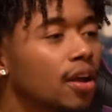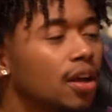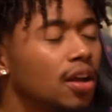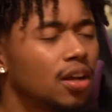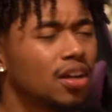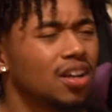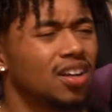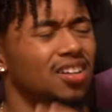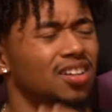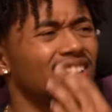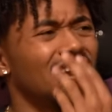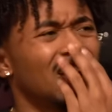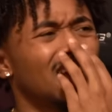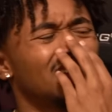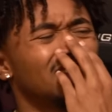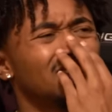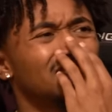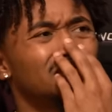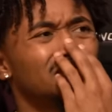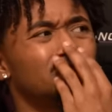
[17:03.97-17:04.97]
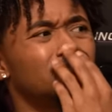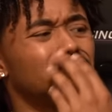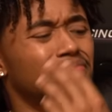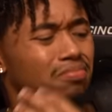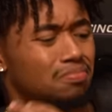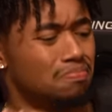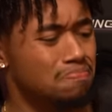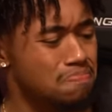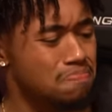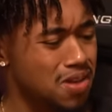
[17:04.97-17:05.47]
what the fuck, like,
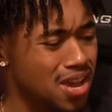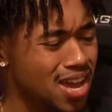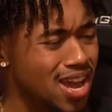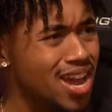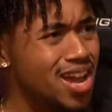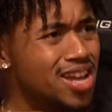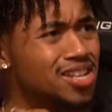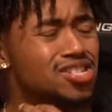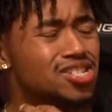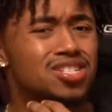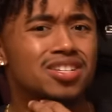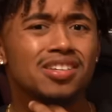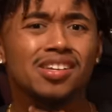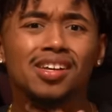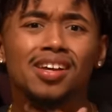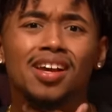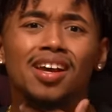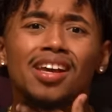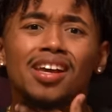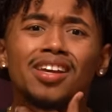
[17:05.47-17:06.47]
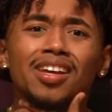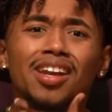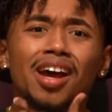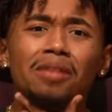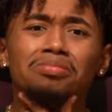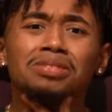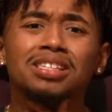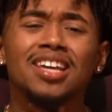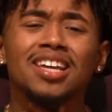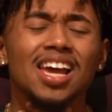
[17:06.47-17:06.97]
bitch. You know
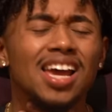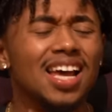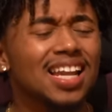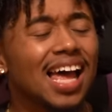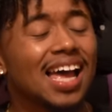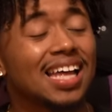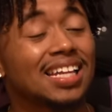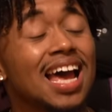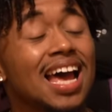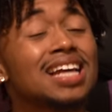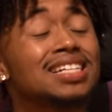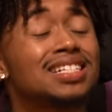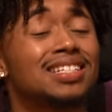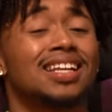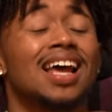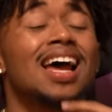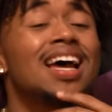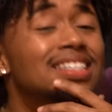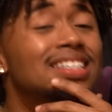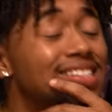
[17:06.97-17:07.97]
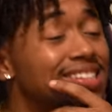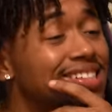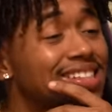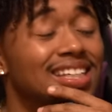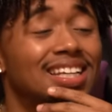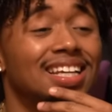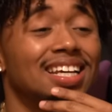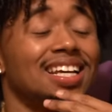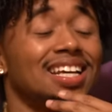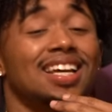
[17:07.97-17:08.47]
what I'm saying? Like that's,
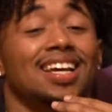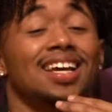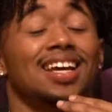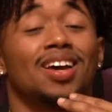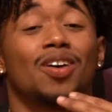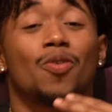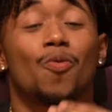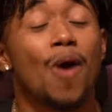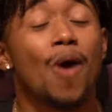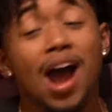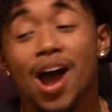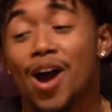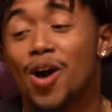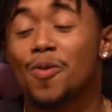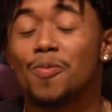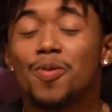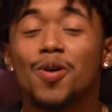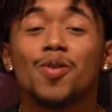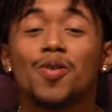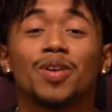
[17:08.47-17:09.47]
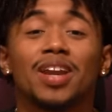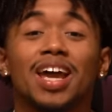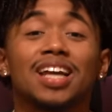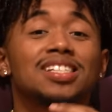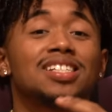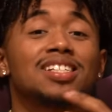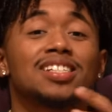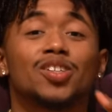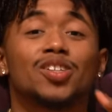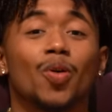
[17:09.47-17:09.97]
that's wow, bro, and
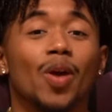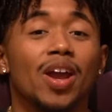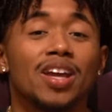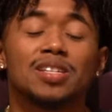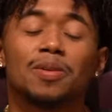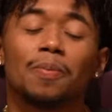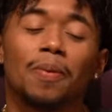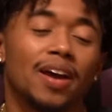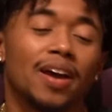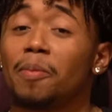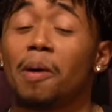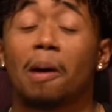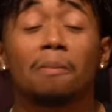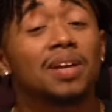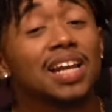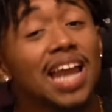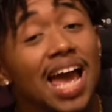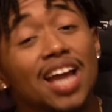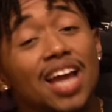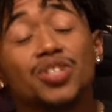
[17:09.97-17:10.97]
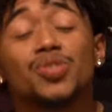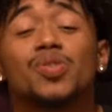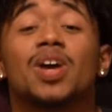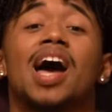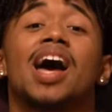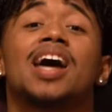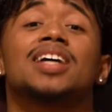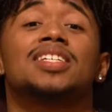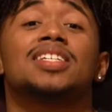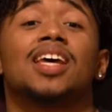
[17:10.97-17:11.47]
that's just crazy. But I'm glad you
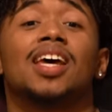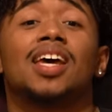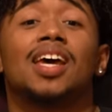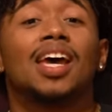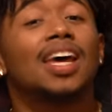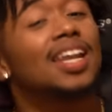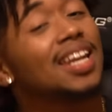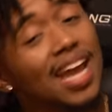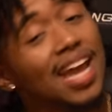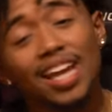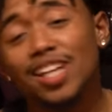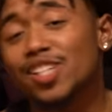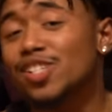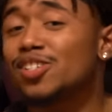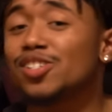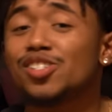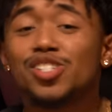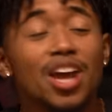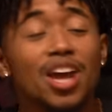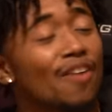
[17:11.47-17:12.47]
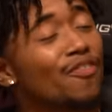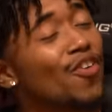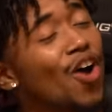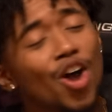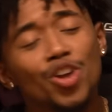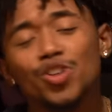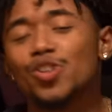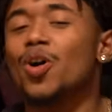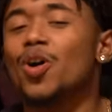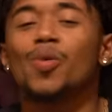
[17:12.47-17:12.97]
guys, Nate, Jeff,
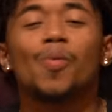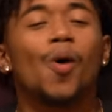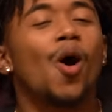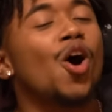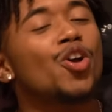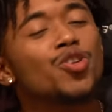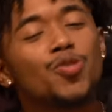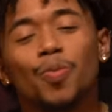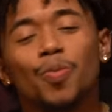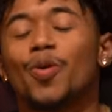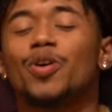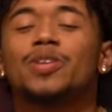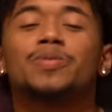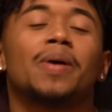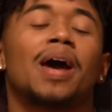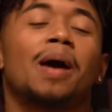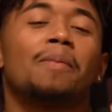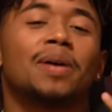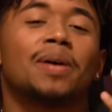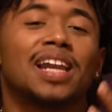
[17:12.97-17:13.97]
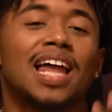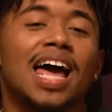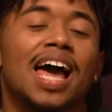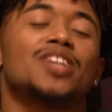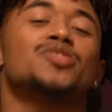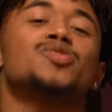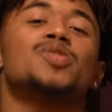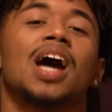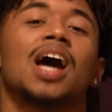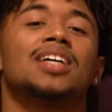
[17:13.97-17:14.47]
all you go, all you boys, man. I'm
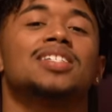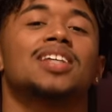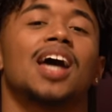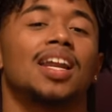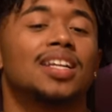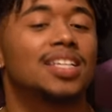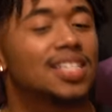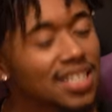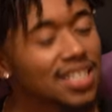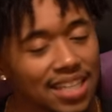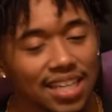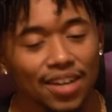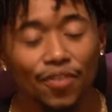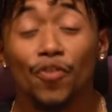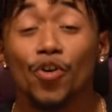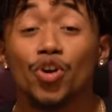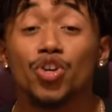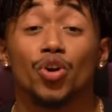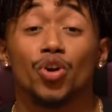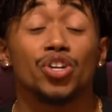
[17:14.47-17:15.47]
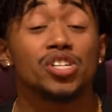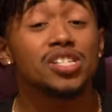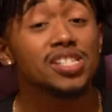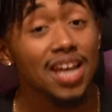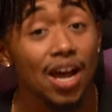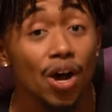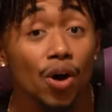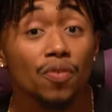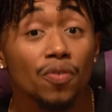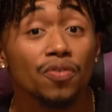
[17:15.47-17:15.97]
glad you guys got to see it for
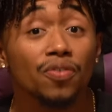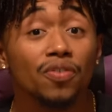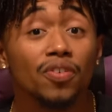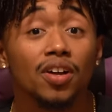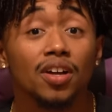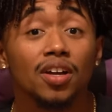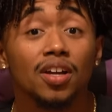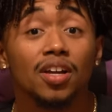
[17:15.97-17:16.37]
yourself